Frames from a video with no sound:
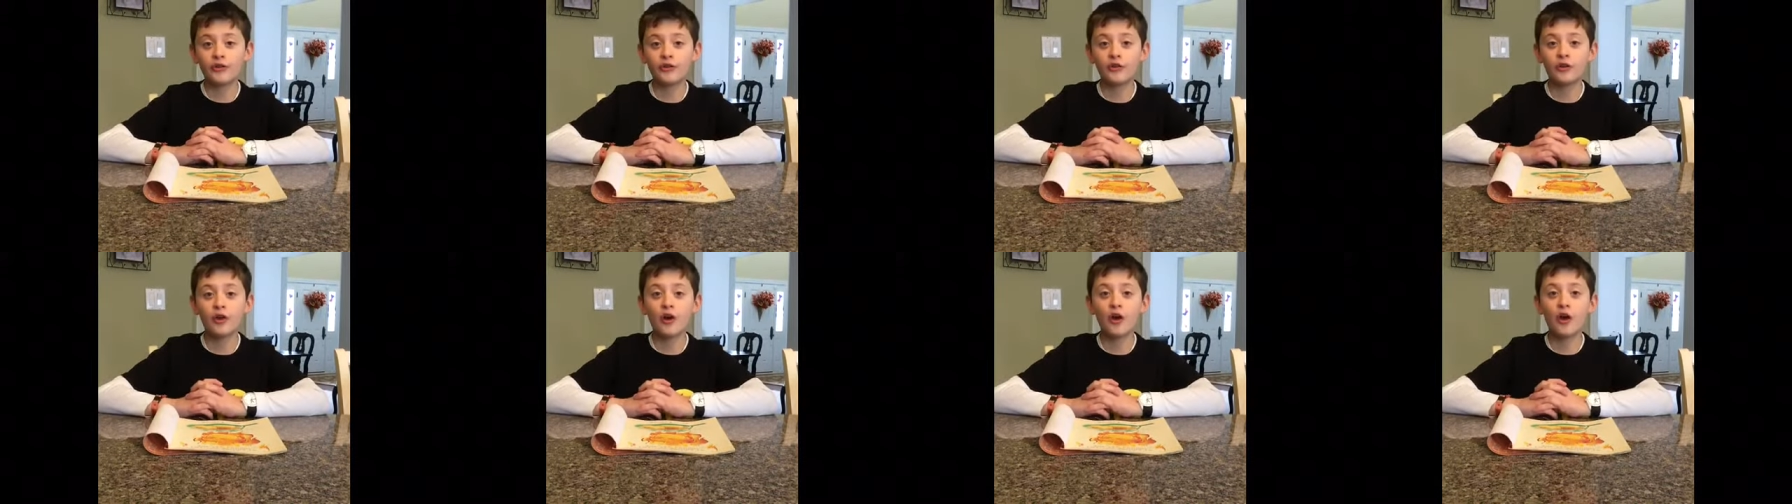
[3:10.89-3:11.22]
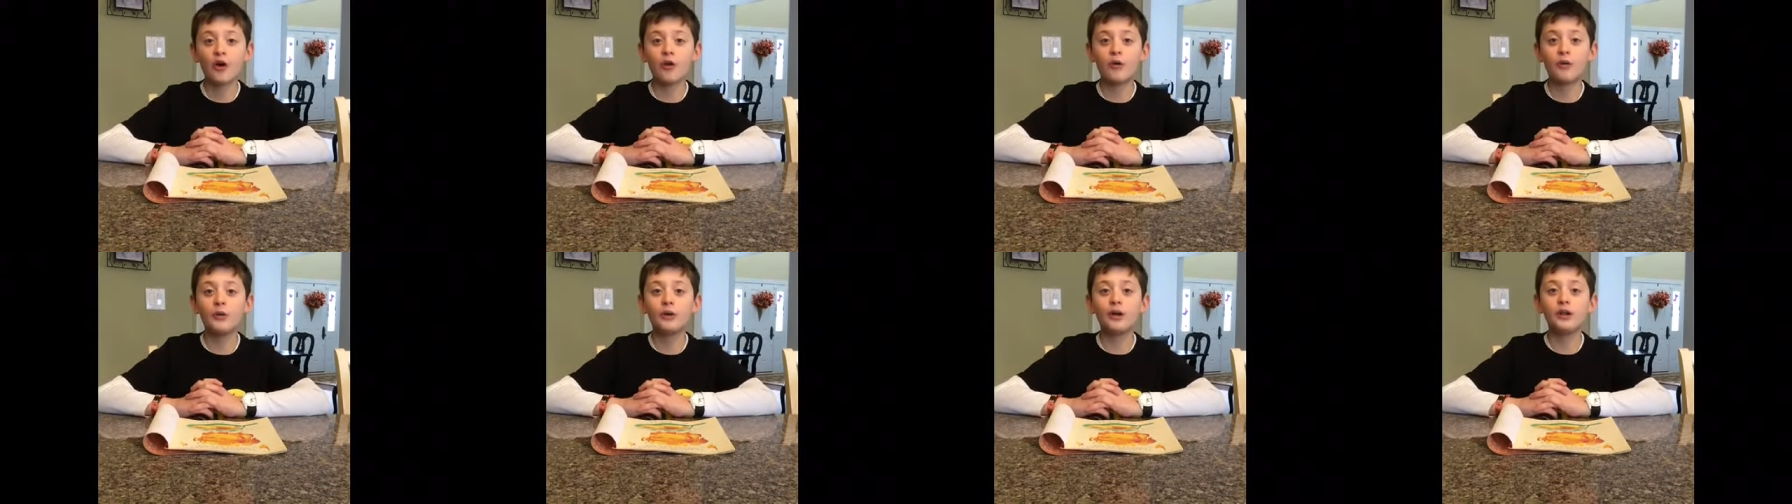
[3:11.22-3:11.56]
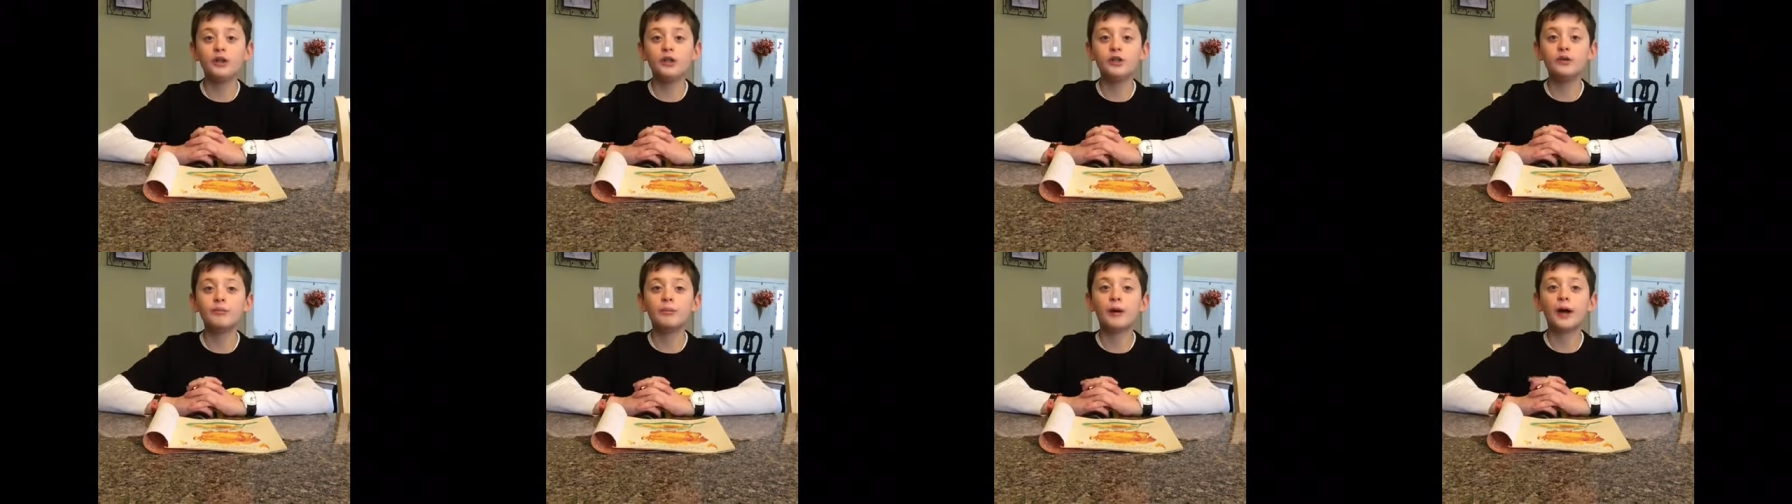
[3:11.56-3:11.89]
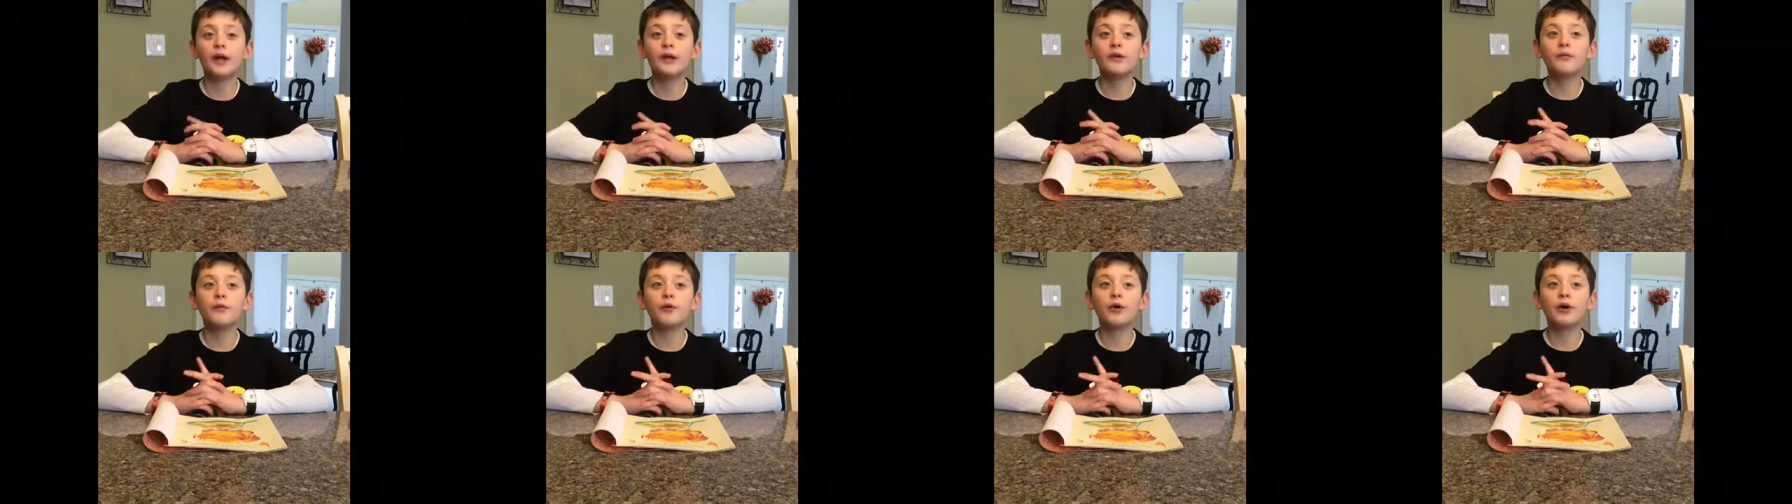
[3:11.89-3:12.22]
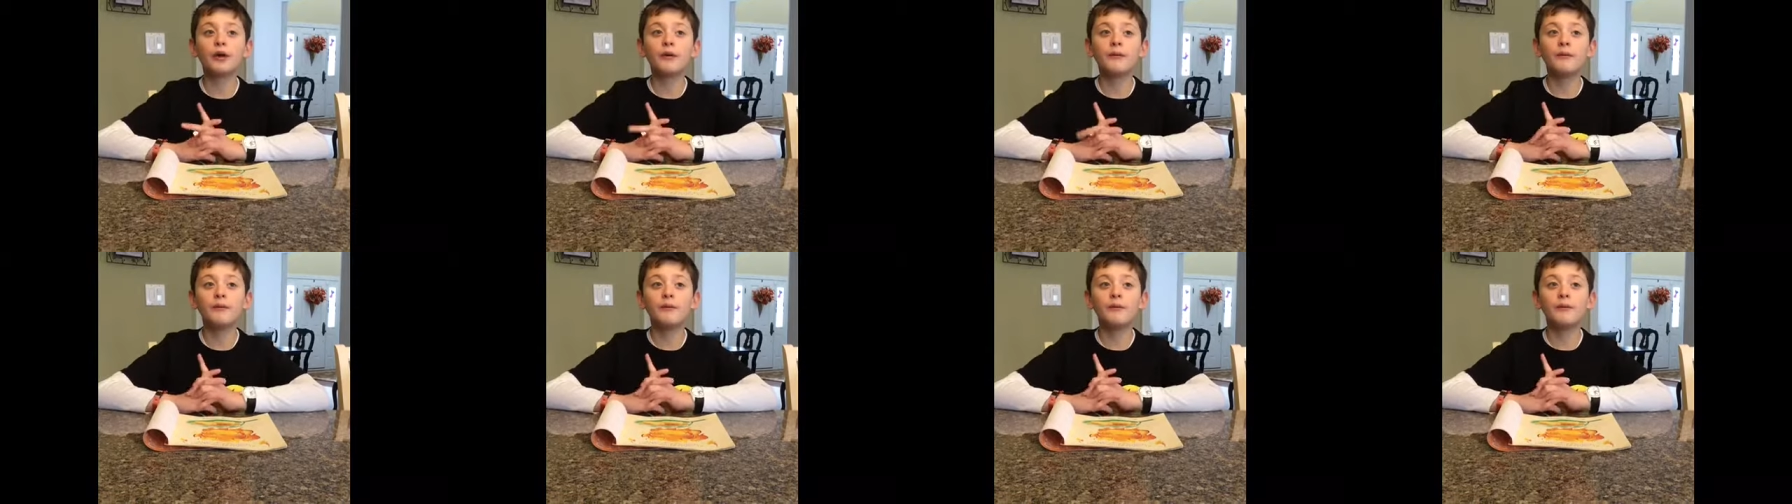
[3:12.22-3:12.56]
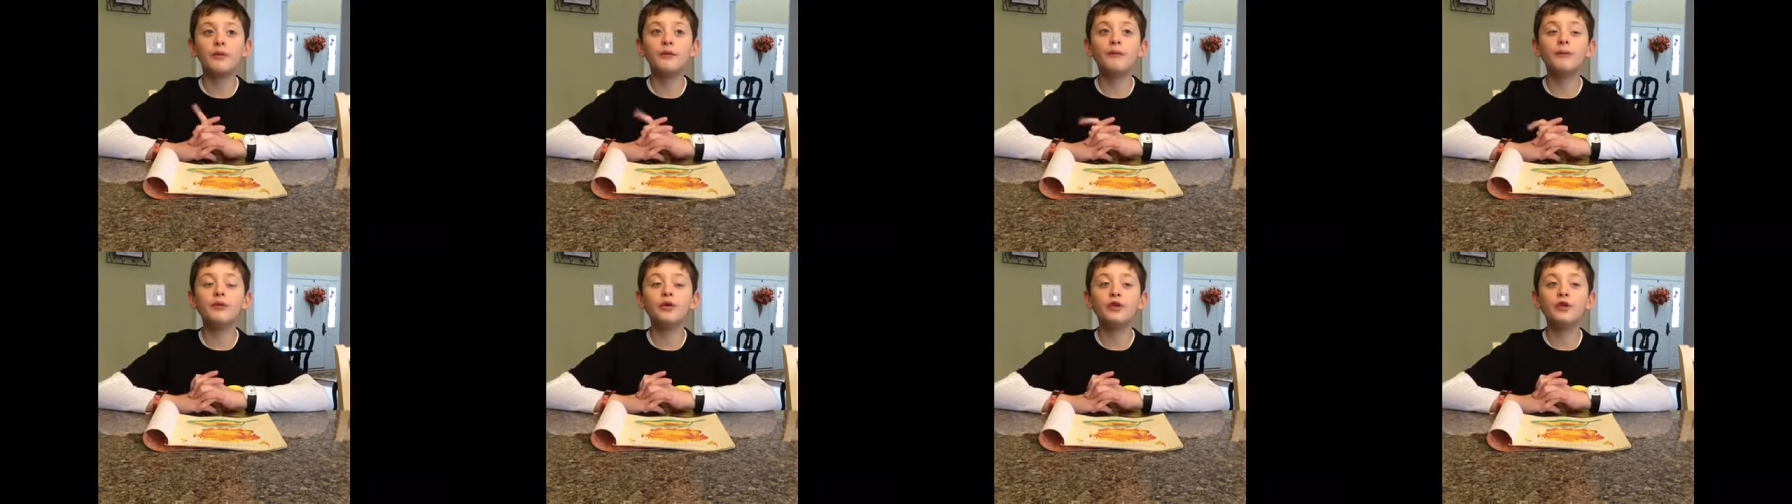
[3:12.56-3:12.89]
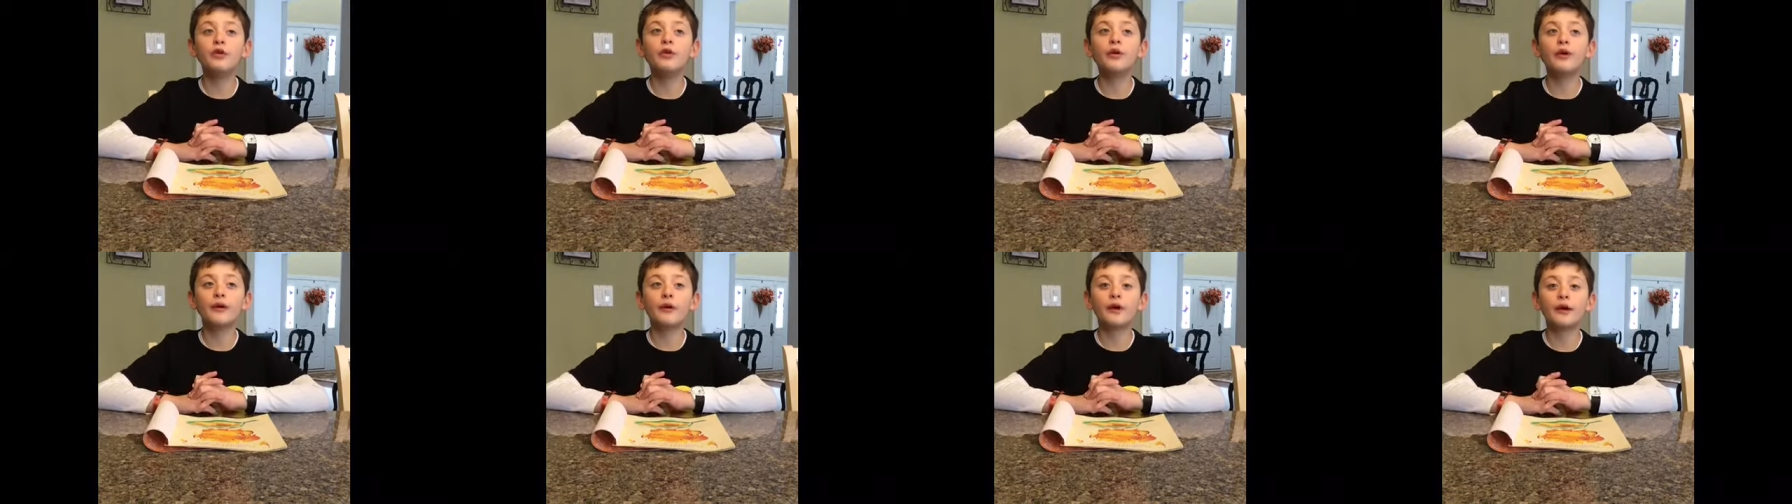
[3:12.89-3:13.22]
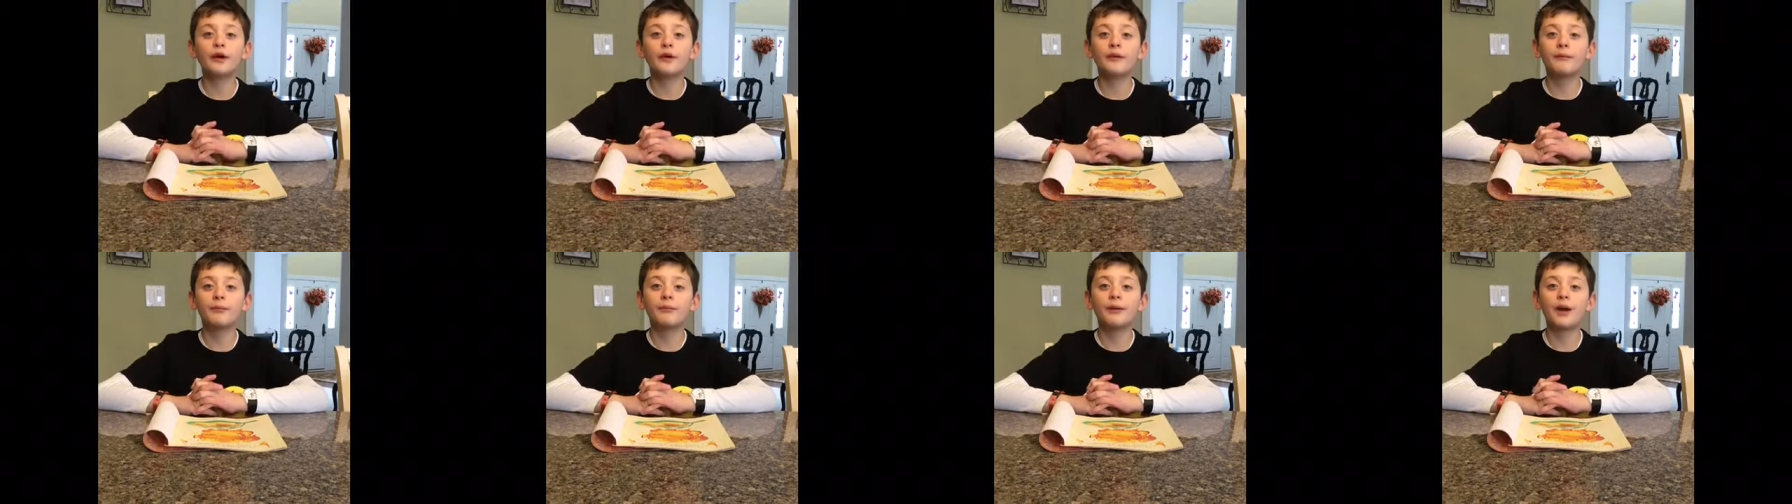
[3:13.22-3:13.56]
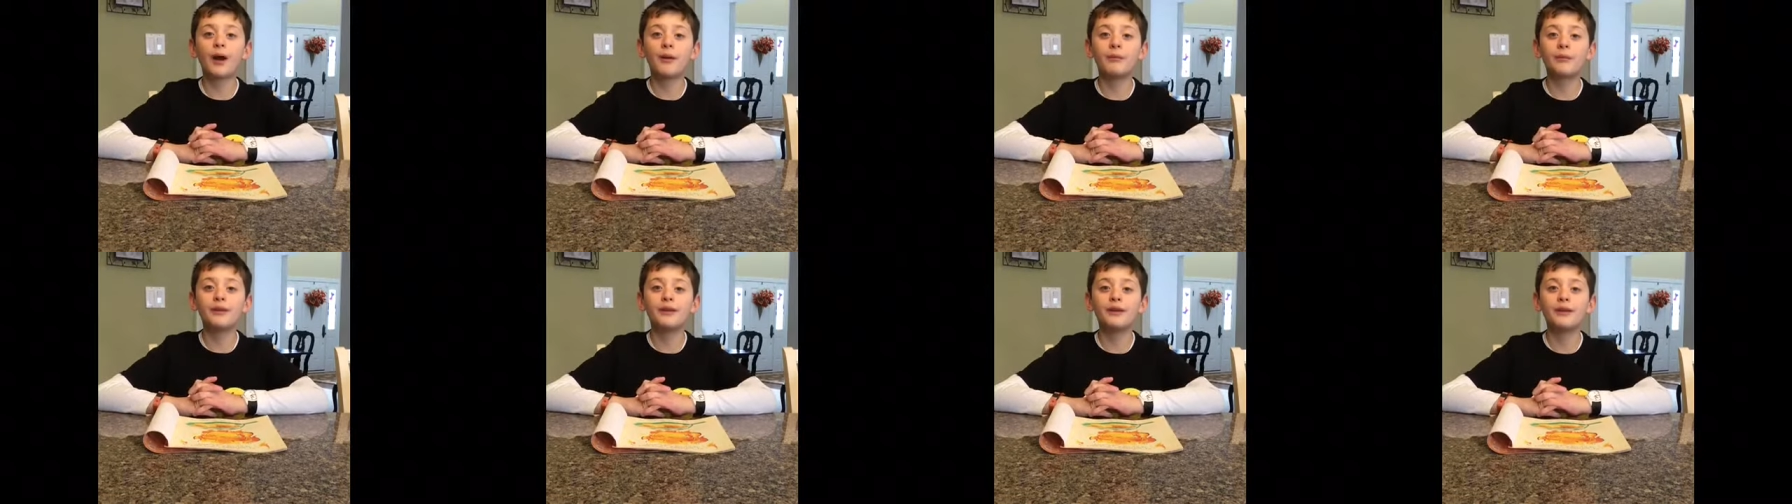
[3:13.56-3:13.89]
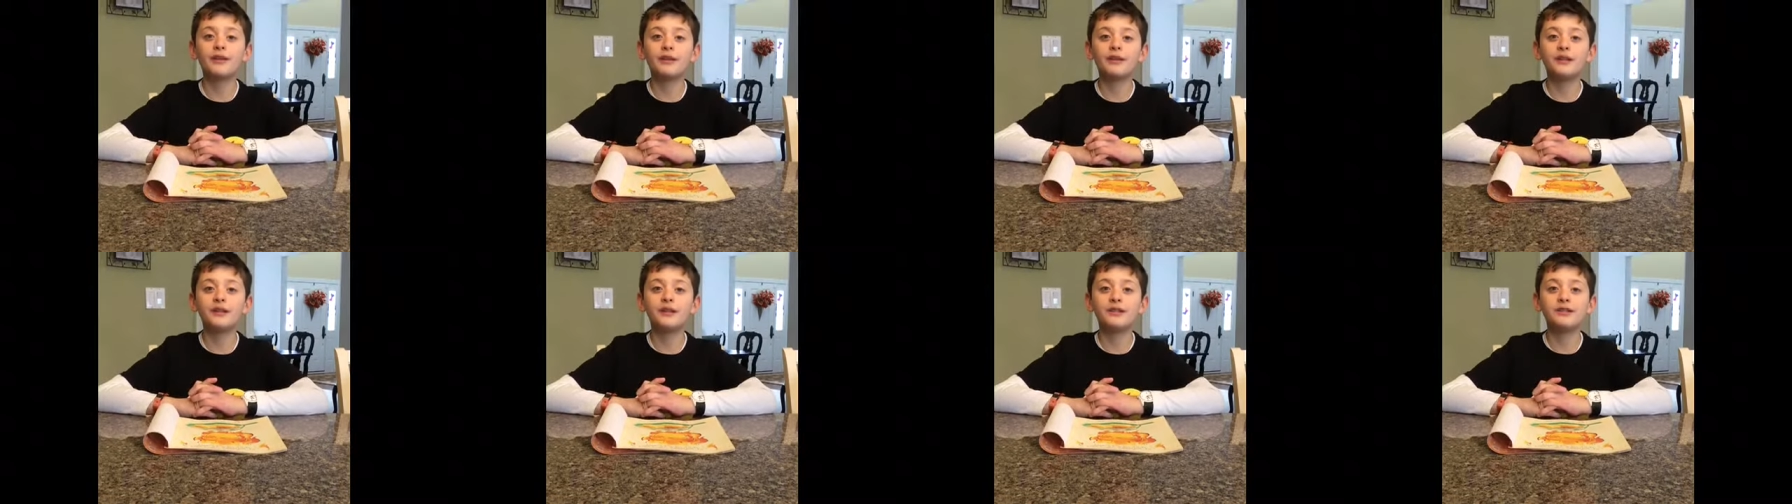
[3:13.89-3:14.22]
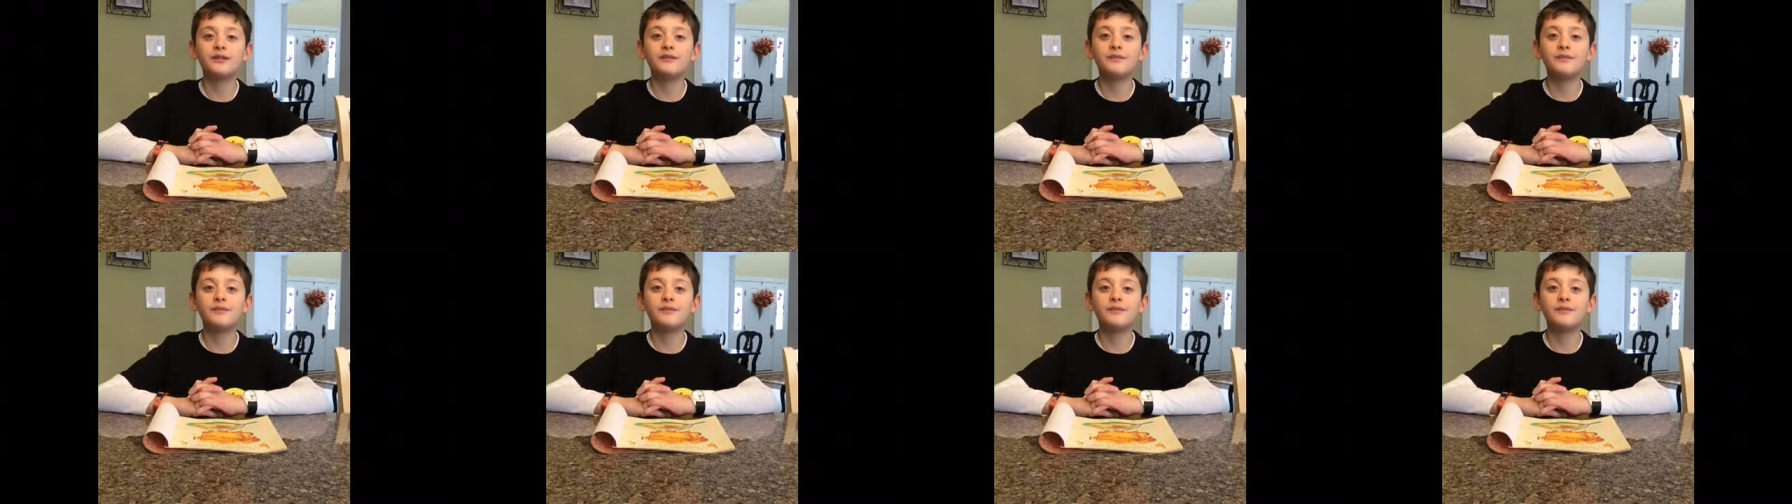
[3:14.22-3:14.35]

so you're going to probably need